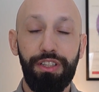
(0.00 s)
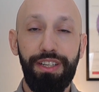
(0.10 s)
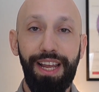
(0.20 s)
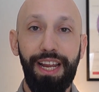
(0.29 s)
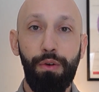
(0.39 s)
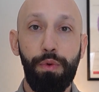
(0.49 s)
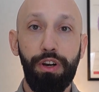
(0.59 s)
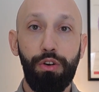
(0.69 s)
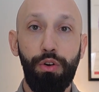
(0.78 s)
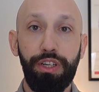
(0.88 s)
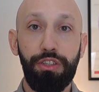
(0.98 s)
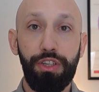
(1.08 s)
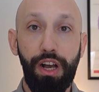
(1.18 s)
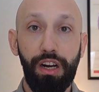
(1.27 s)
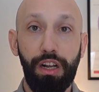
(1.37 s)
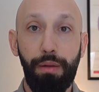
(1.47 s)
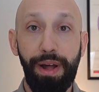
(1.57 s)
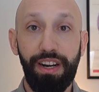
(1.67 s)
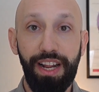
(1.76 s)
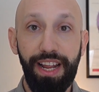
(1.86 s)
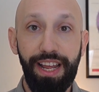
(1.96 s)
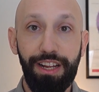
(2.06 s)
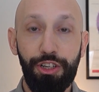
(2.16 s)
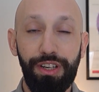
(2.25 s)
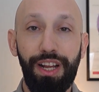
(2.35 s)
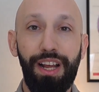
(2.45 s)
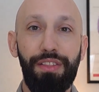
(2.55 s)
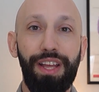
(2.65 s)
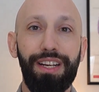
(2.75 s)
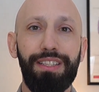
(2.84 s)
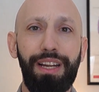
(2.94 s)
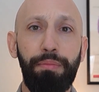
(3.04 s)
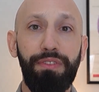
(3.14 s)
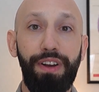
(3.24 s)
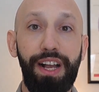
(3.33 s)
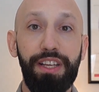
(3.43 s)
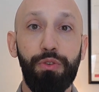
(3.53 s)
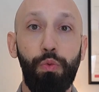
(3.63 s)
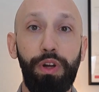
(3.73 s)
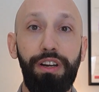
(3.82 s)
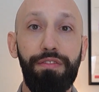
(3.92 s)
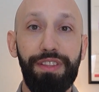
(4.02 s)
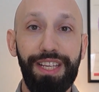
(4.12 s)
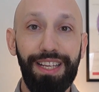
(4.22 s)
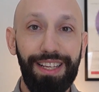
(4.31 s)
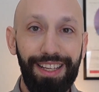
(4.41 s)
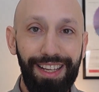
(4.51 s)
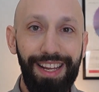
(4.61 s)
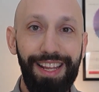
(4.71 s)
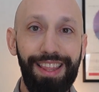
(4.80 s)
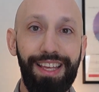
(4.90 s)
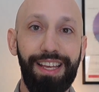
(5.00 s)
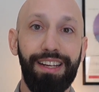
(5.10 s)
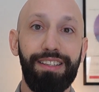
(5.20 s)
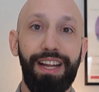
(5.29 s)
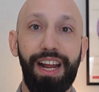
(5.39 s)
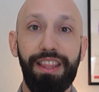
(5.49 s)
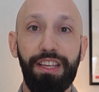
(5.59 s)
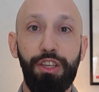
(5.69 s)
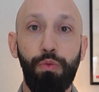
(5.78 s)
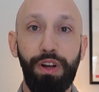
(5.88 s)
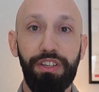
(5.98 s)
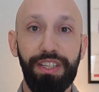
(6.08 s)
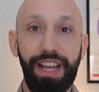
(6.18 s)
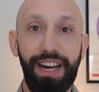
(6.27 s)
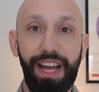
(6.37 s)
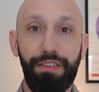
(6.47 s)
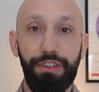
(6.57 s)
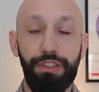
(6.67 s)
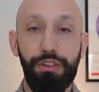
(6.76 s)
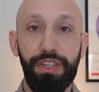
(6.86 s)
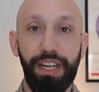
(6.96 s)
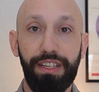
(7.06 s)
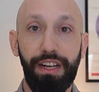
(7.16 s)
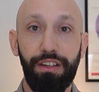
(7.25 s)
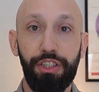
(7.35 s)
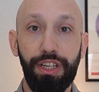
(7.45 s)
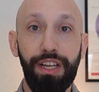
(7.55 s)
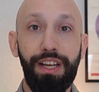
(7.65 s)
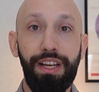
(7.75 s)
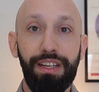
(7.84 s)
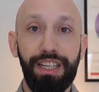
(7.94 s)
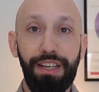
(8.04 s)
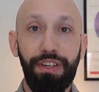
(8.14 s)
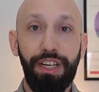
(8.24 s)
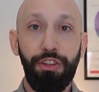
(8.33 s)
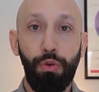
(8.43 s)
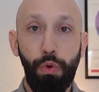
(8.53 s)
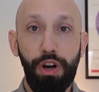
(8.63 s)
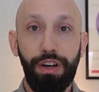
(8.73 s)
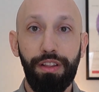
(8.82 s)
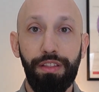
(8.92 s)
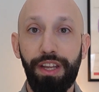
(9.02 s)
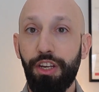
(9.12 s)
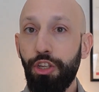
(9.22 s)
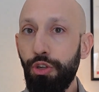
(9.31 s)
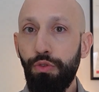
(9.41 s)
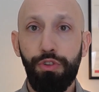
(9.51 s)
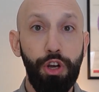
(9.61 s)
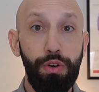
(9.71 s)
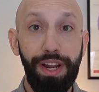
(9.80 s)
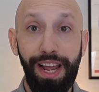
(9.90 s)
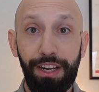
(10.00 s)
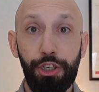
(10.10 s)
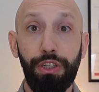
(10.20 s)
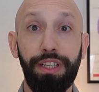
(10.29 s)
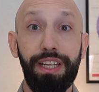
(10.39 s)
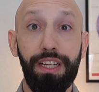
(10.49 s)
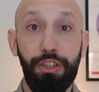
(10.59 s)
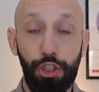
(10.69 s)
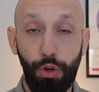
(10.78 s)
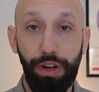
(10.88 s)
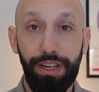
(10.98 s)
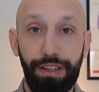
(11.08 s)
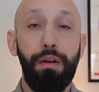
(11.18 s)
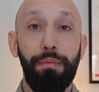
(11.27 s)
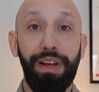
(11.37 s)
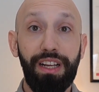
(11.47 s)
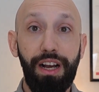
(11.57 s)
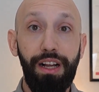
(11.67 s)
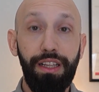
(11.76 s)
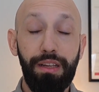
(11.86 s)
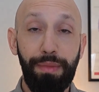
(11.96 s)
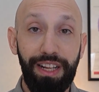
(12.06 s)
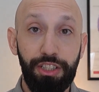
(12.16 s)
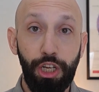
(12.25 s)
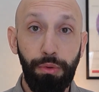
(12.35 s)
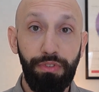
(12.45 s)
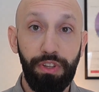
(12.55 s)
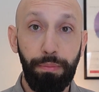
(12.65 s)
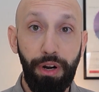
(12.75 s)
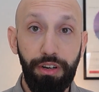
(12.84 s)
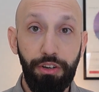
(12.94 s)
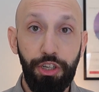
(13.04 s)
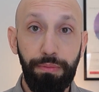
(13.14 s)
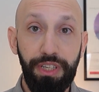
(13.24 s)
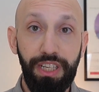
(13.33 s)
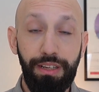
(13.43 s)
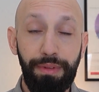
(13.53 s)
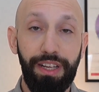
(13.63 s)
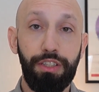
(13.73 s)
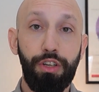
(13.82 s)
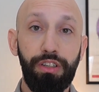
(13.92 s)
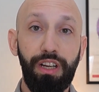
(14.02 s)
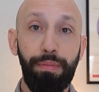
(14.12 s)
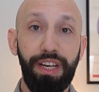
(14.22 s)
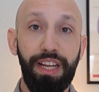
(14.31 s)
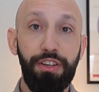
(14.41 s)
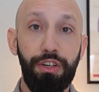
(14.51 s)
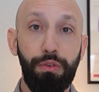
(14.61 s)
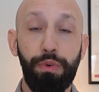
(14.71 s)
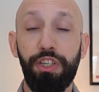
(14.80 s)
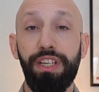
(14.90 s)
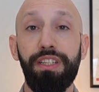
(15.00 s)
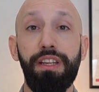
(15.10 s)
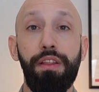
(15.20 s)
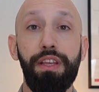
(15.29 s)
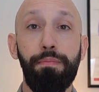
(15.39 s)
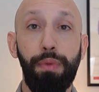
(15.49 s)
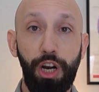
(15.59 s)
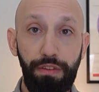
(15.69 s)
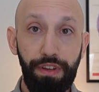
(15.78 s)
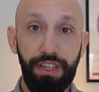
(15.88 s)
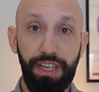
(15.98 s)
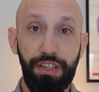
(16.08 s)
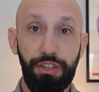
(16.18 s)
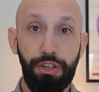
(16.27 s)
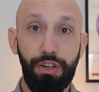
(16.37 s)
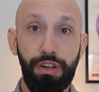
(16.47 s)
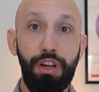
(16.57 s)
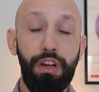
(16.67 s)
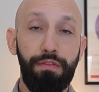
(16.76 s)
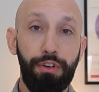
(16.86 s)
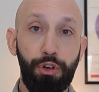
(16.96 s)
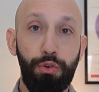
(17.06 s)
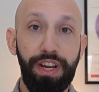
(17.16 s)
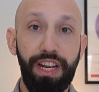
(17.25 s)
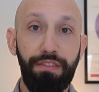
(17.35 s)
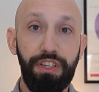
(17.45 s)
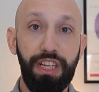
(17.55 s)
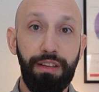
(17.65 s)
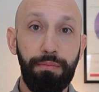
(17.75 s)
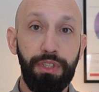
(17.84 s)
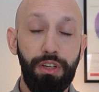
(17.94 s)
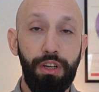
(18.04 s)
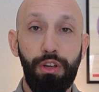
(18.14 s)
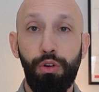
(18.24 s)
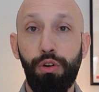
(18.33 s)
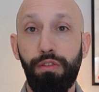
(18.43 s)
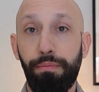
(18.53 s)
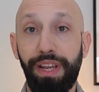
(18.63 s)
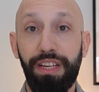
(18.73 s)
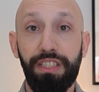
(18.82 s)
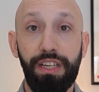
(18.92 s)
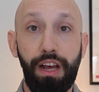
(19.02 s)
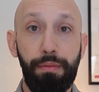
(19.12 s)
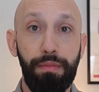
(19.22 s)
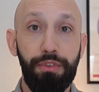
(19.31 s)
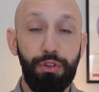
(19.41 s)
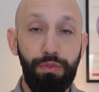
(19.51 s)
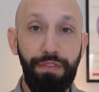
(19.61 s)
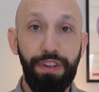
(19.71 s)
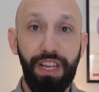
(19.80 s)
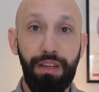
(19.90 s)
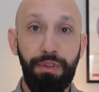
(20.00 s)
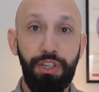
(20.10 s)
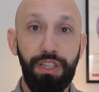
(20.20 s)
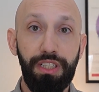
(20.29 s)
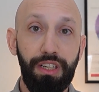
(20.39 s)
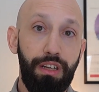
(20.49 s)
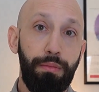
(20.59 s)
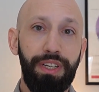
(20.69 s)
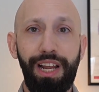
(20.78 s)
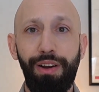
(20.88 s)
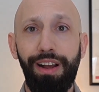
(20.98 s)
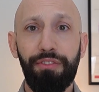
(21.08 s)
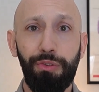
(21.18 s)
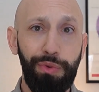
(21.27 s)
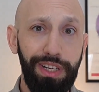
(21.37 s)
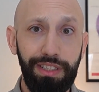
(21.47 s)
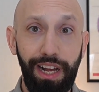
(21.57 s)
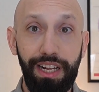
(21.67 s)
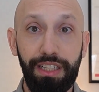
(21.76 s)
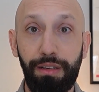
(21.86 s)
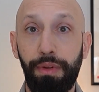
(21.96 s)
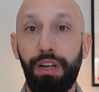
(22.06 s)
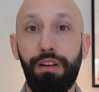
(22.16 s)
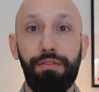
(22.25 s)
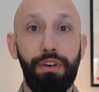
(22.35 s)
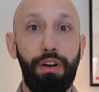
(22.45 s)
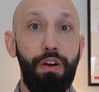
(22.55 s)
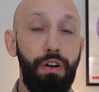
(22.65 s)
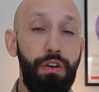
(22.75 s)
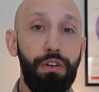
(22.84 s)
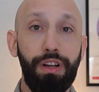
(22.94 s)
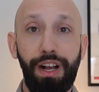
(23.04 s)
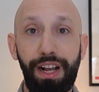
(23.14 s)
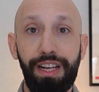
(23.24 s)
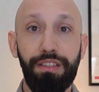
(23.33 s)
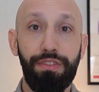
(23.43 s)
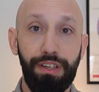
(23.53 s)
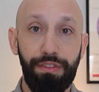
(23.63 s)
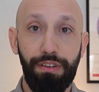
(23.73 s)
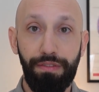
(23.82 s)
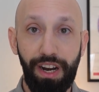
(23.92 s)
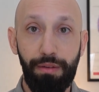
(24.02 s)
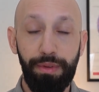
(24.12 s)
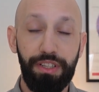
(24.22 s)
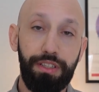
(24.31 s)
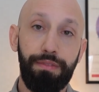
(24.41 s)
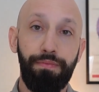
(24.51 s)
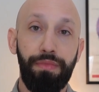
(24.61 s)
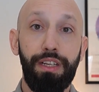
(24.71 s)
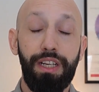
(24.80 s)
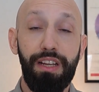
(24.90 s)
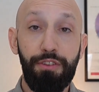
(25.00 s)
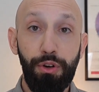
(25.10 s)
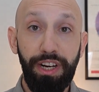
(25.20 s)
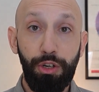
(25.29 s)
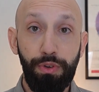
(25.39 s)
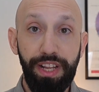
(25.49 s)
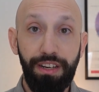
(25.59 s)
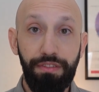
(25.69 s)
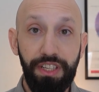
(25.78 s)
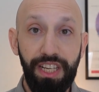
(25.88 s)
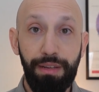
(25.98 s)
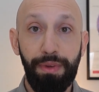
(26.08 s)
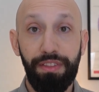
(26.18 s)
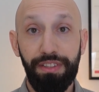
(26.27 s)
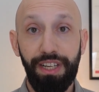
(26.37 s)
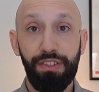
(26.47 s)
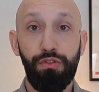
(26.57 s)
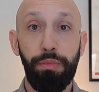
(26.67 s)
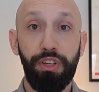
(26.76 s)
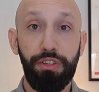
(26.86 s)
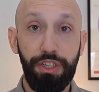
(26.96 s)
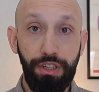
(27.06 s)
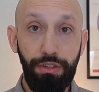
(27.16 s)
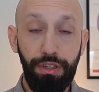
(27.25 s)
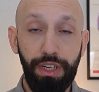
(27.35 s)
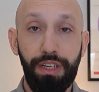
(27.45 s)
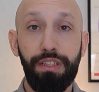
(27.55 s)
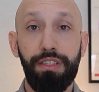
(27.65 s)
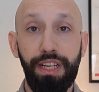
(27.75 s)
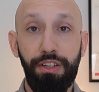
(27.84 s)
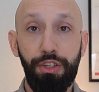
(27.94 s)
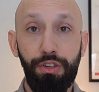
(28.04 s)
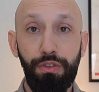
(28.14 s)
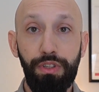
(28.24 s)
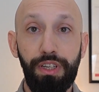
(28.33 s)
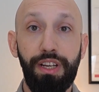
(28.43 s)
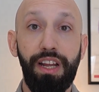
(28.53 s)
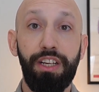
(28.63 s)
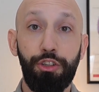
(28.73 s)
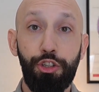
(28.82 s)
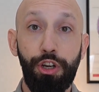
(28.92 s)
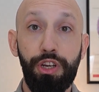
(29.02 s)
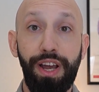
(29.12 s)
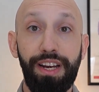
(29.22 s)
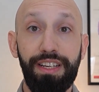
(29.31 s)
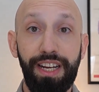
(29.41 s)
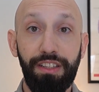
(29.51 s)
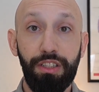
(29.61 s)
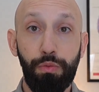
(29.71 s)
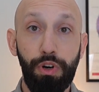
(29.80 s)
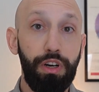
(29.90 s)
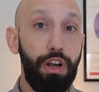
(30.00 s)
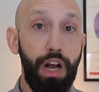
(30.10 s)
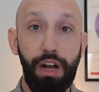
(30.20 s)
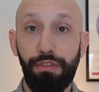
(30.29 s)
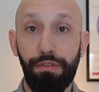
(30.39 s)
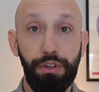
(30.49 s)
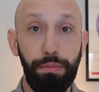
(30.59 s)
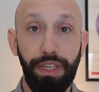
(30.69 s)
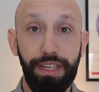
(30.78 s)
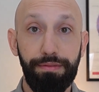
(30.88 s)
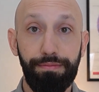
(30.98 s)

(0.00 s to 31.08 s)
Today we are going to talk about an AI agent that exemplifies one of the key things I think you want to get out of this new technology, giving it the work that you don't actually enjoy. My colleague Matt Sobel from the partnership team has cooked up an agent which is the perfect intern for creative teams who have made some terrific images but now have to resize them for all kinds of different environments. If you're on a creative team and this sounds familiar to you, stay tuned and he'll show you how to take this work off of your plate.